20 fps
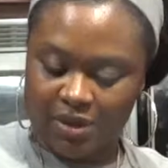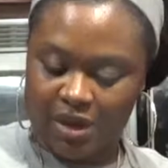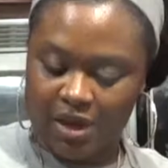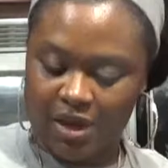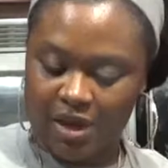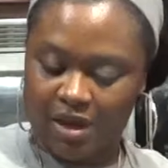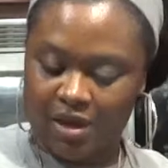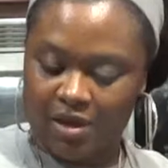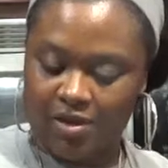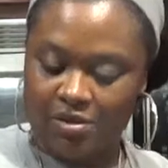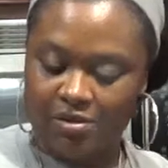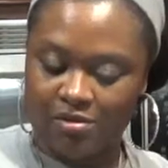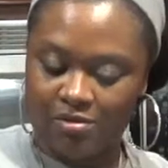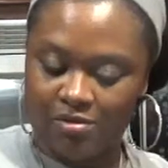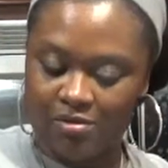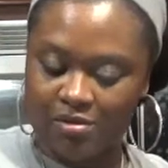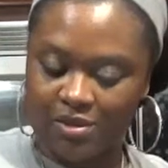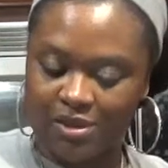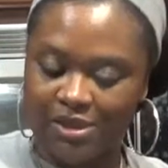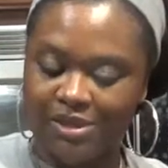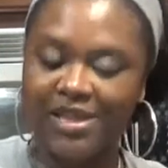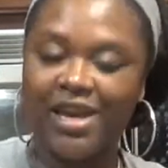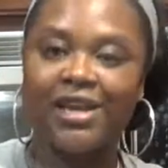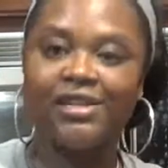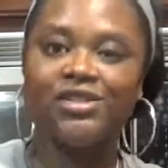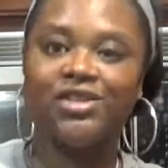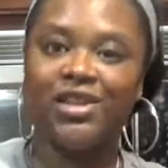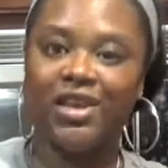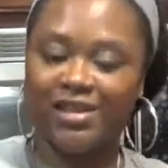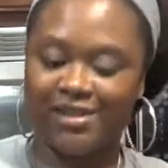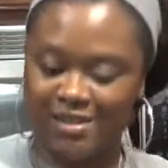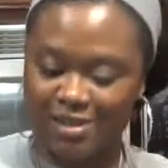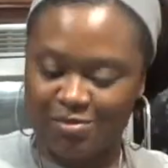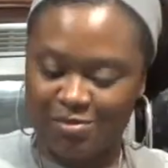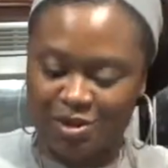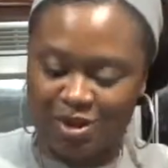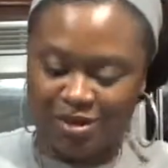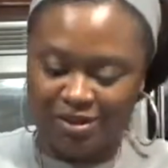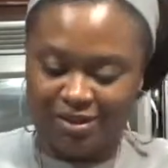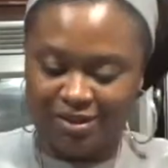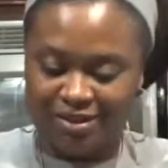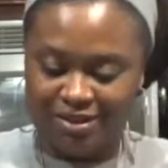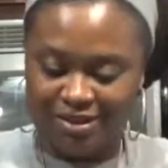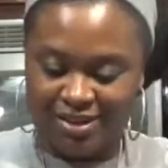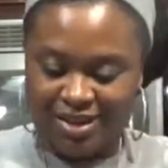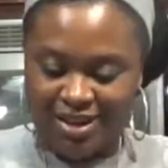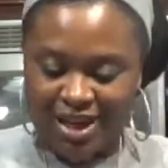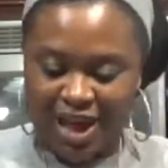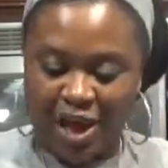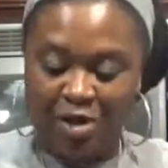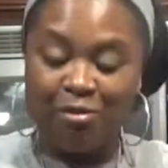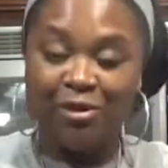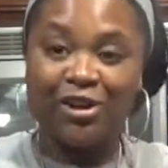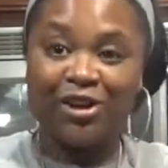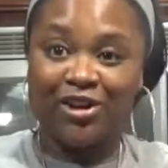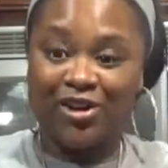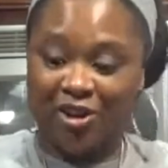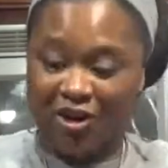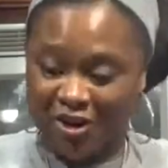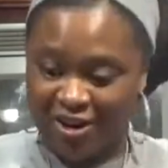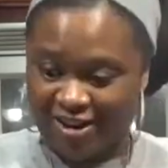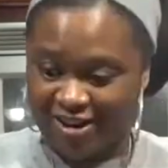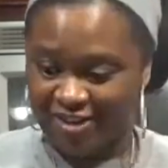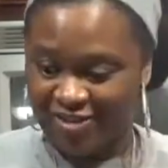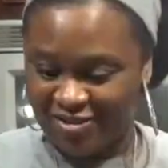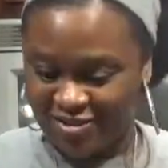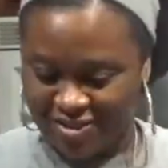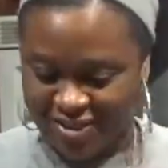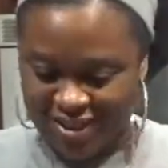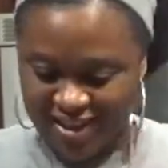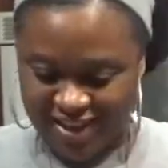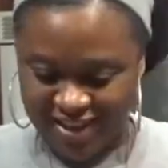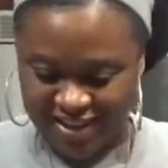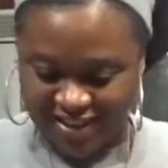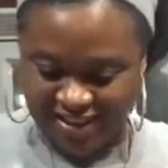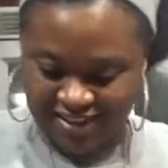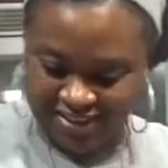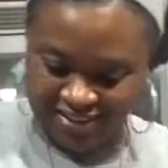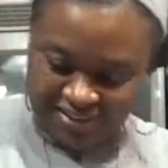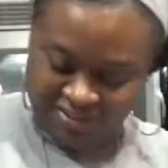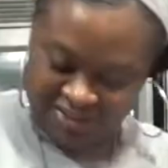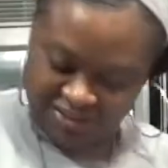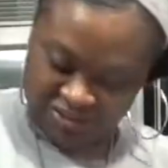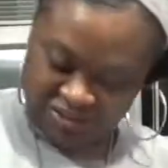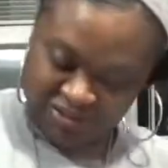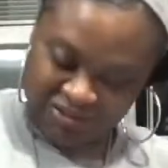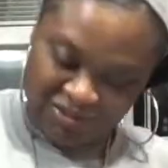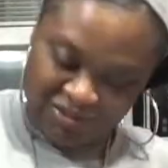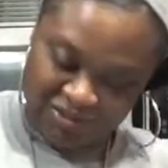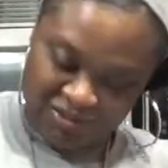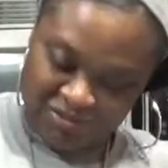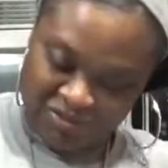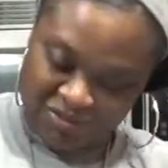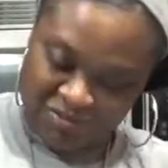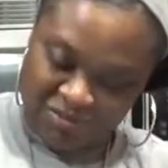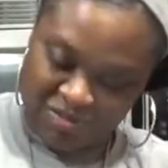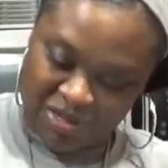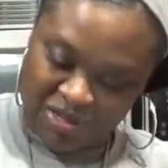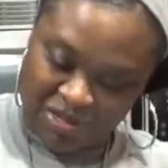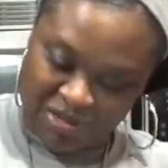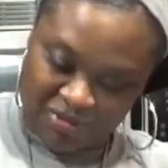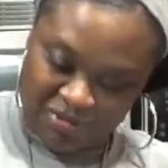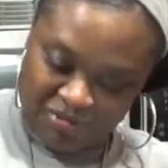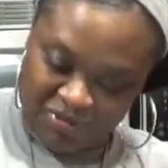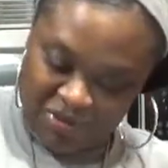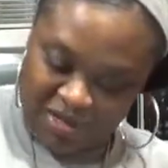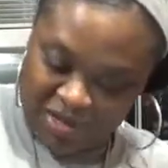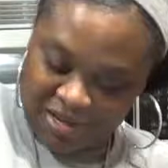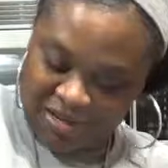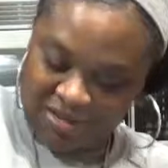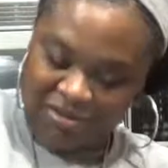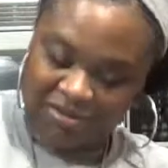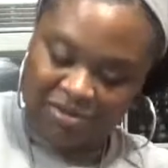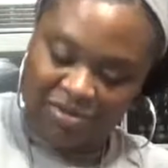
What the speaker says: I'll attach that somewhere. I'll put a card in for that, for the meatloaf video.